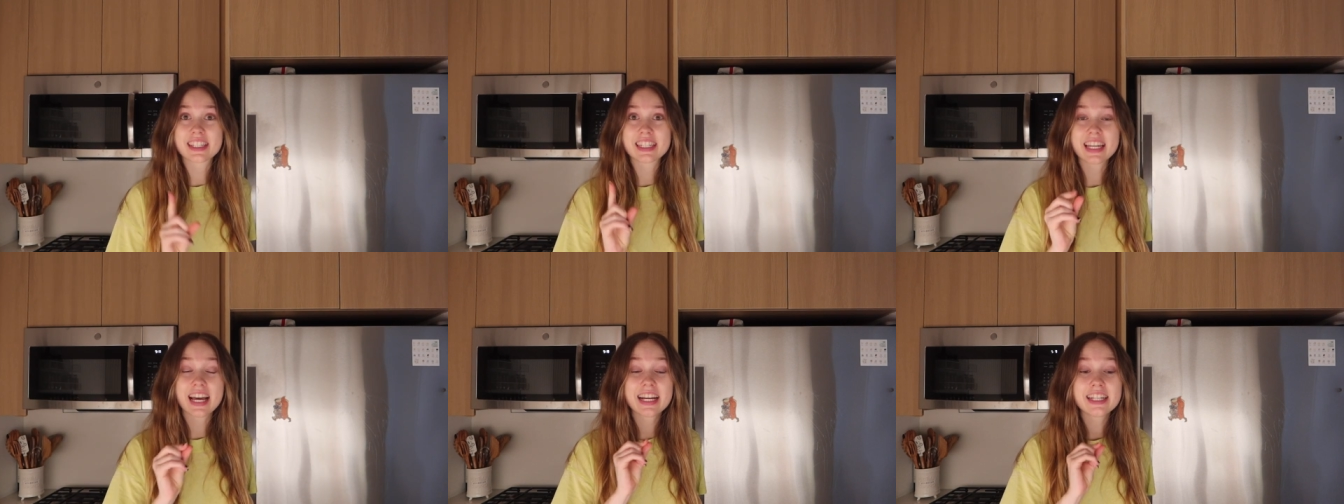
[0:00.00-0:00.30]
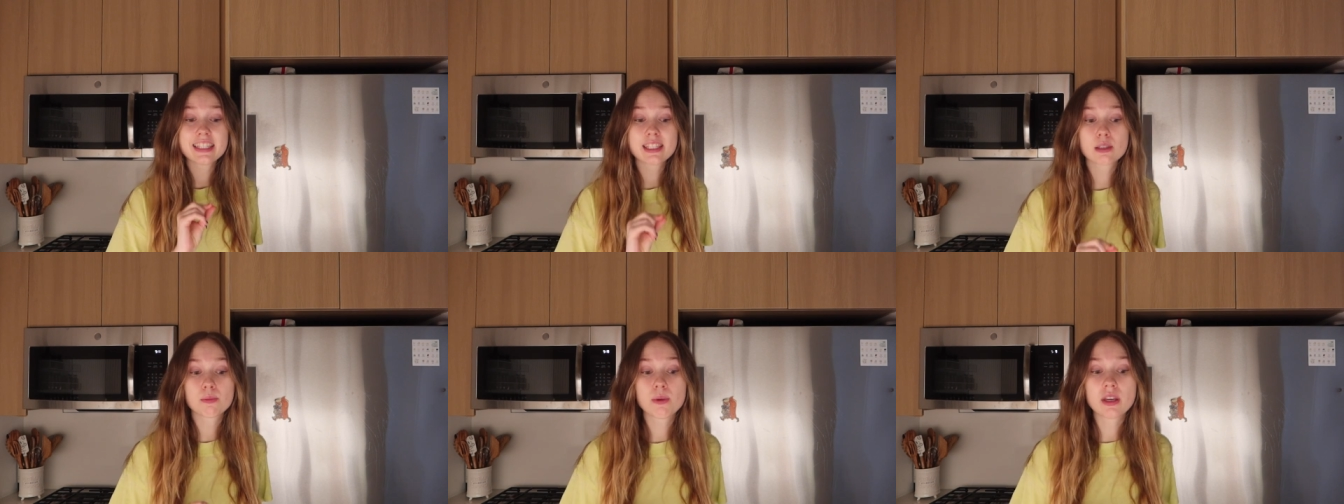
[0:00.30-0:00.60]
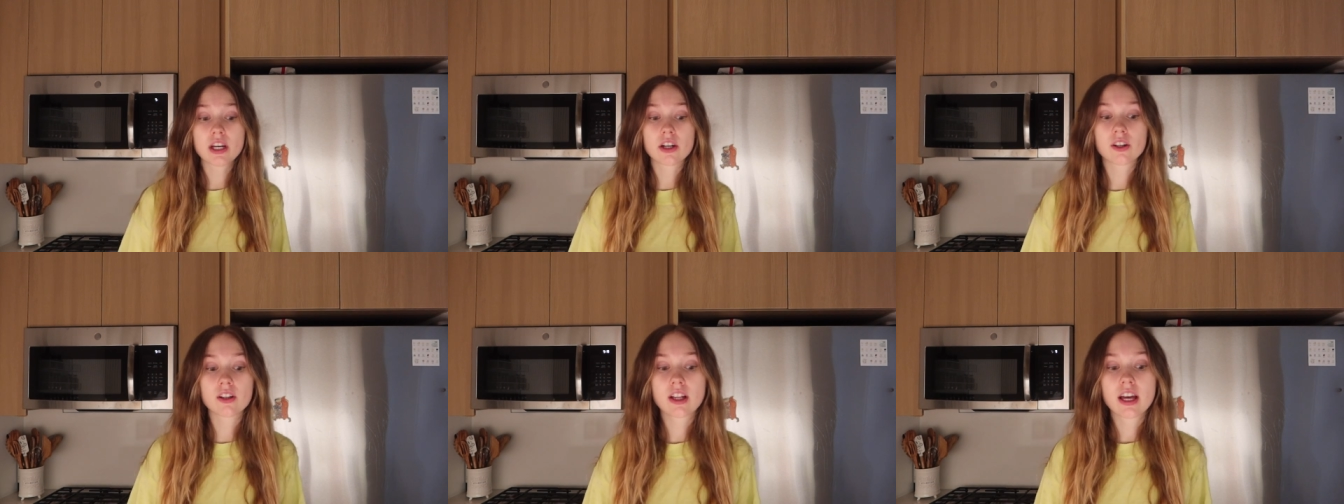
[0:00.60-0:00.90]
Tonight's
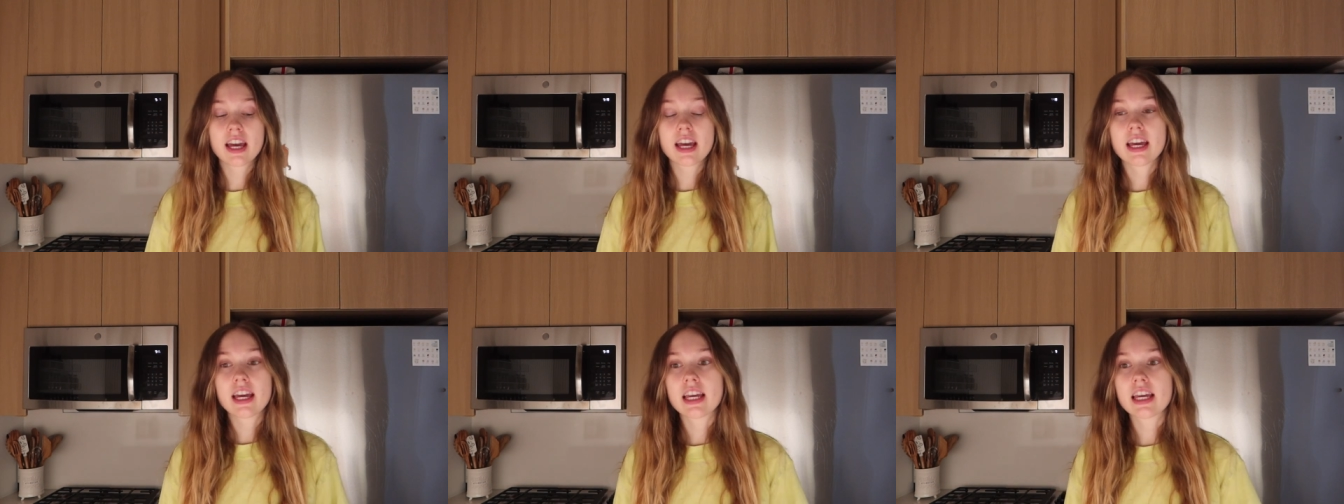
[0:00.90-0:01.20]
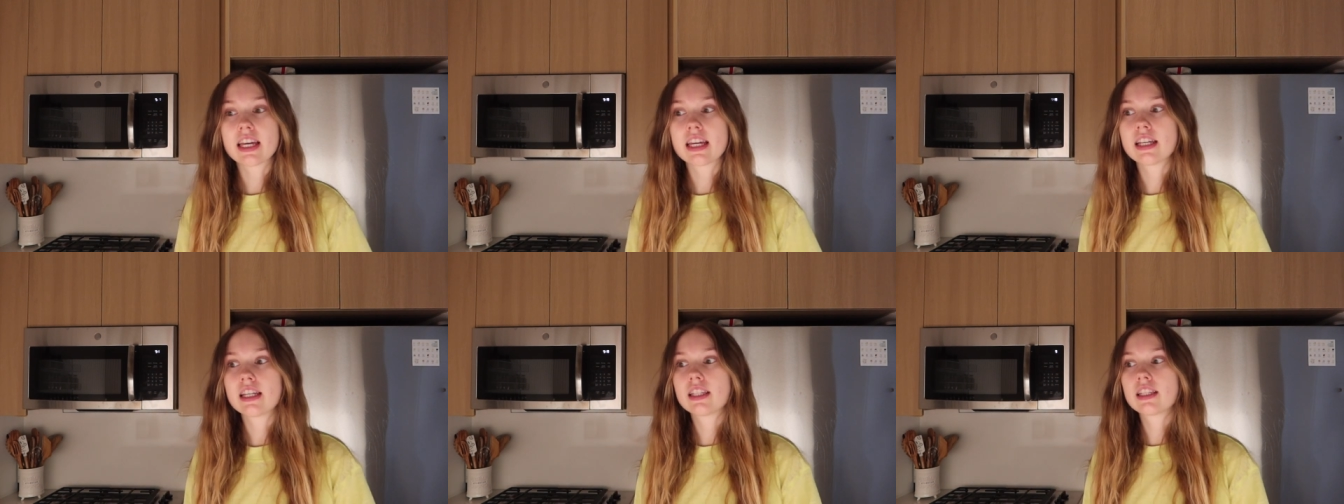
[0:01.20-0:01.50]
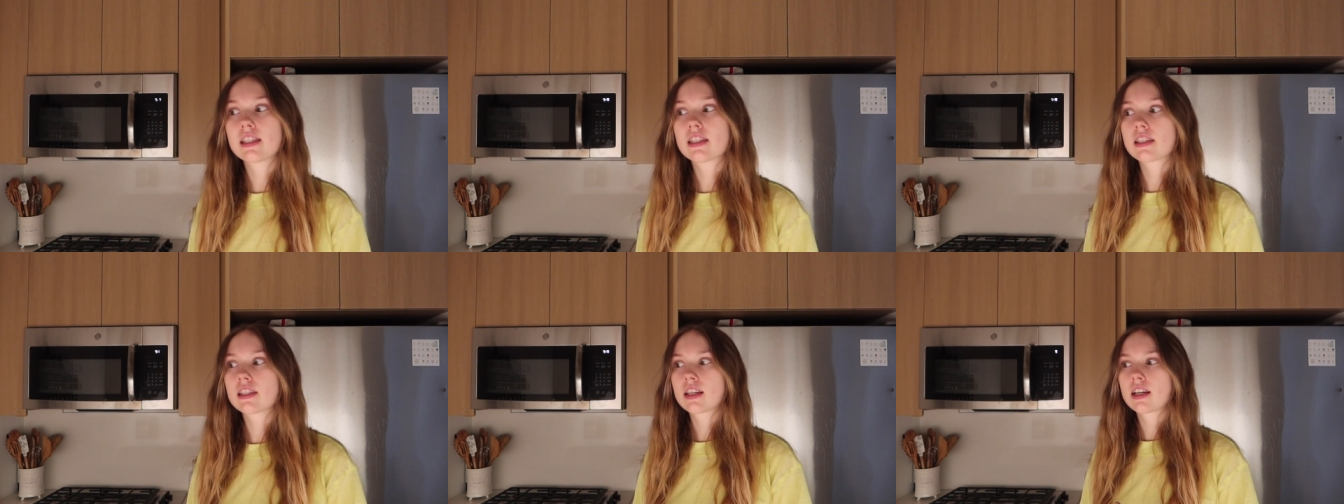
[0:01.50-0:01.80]
meal
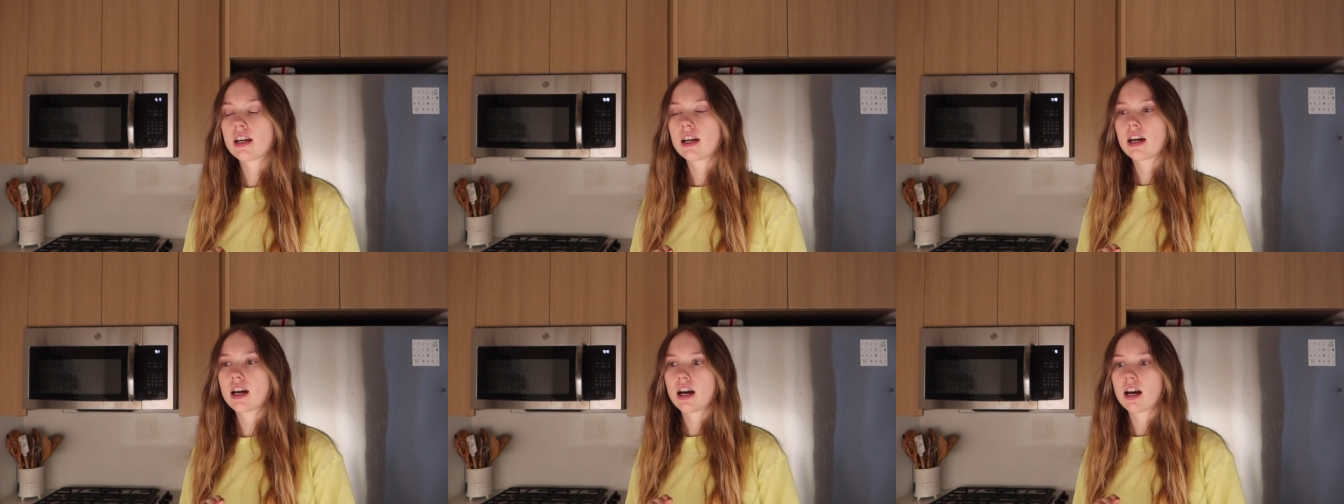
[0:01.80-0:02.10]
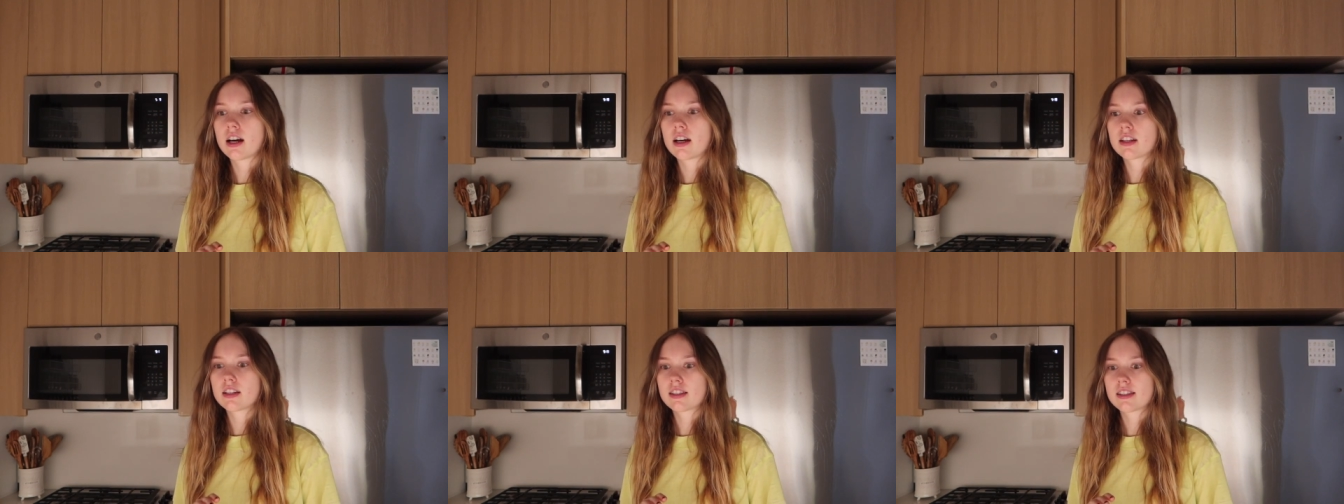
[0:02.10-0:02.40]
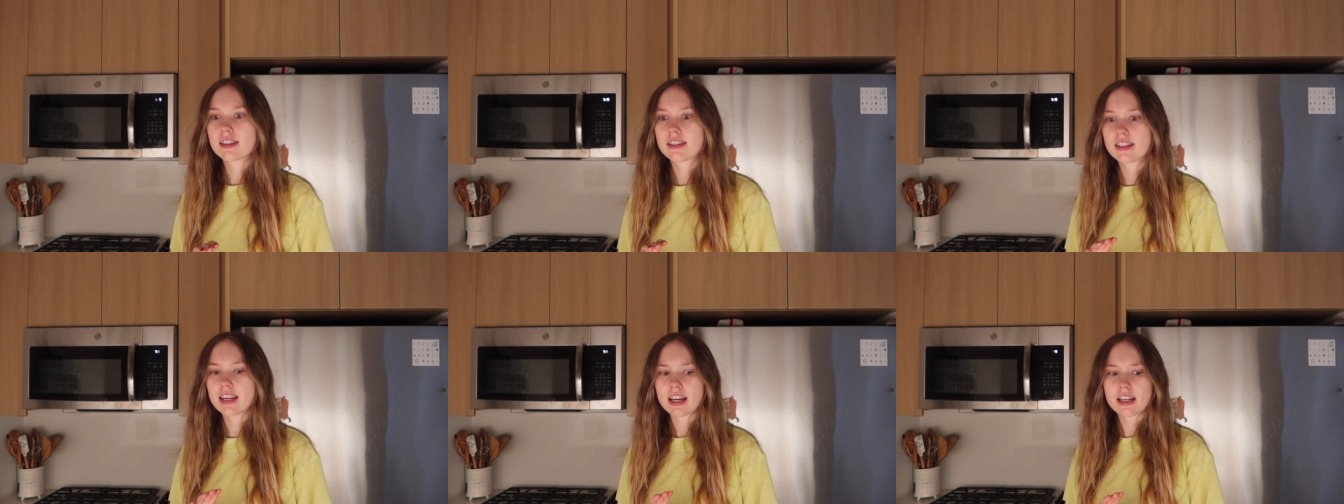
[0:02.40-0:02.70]
is
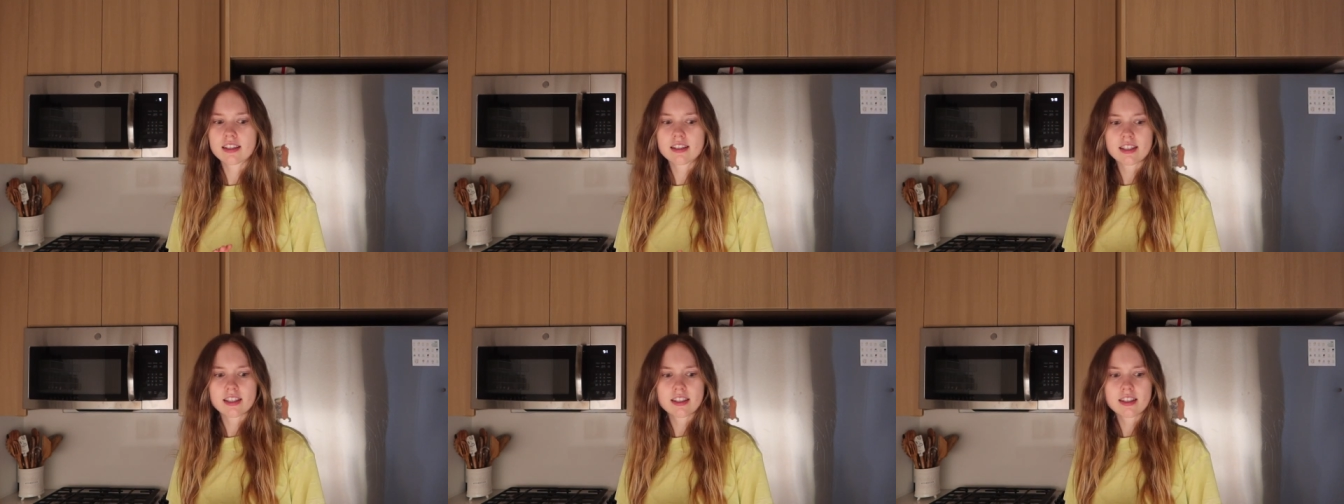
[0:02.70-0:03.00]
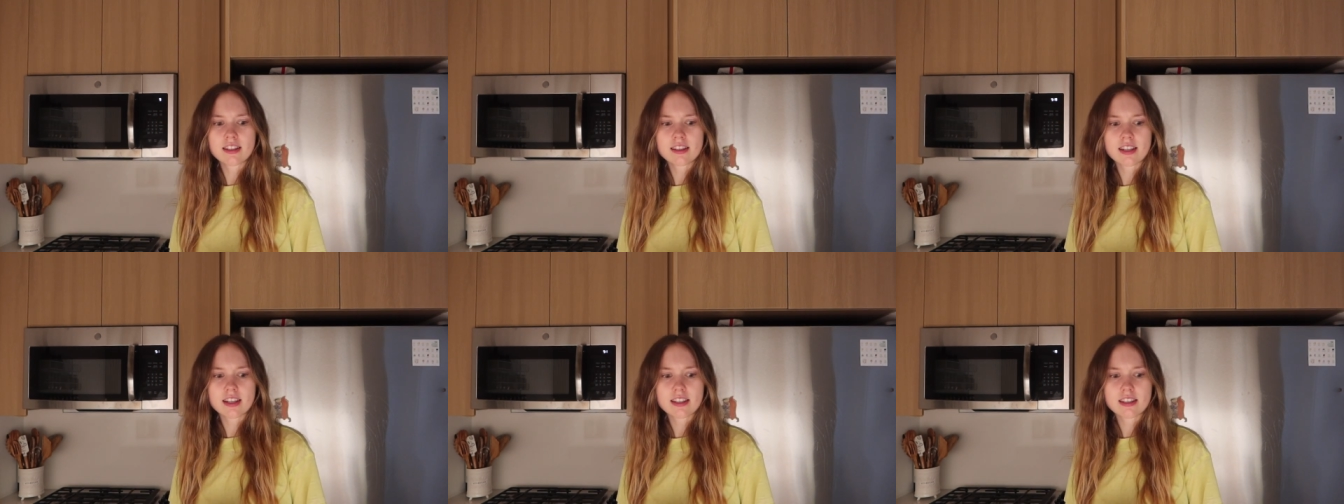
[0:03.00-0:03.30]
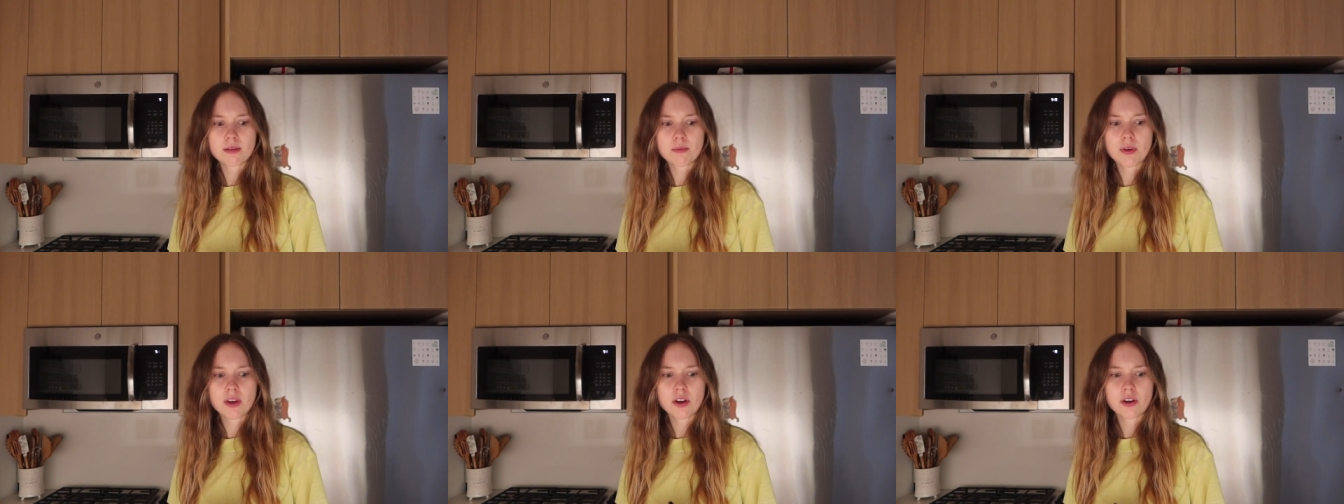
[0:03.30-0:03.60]
ses, is it
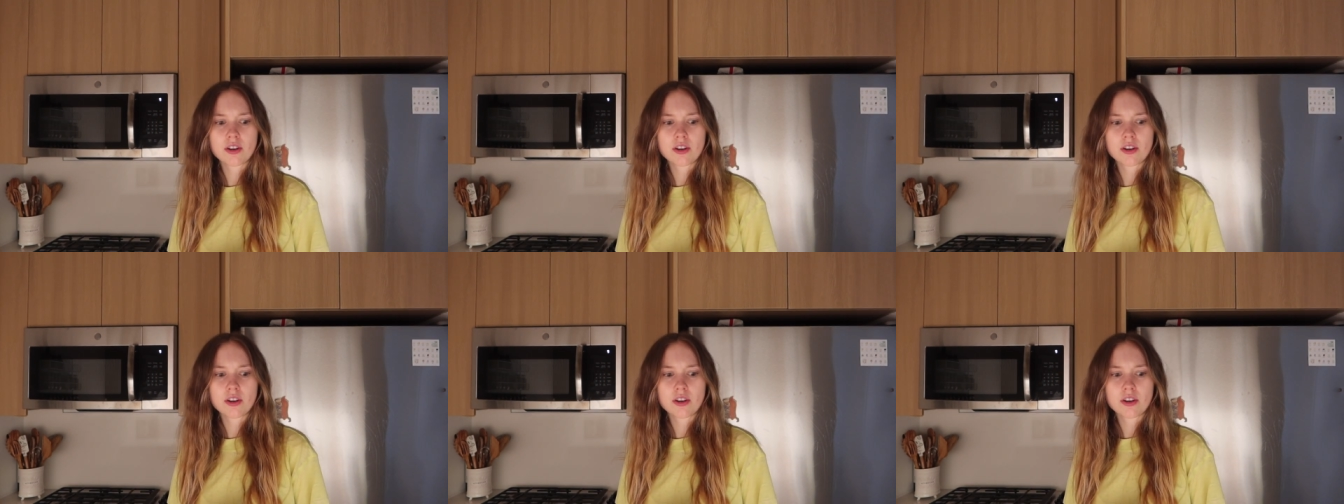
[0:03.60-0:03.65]
sesame?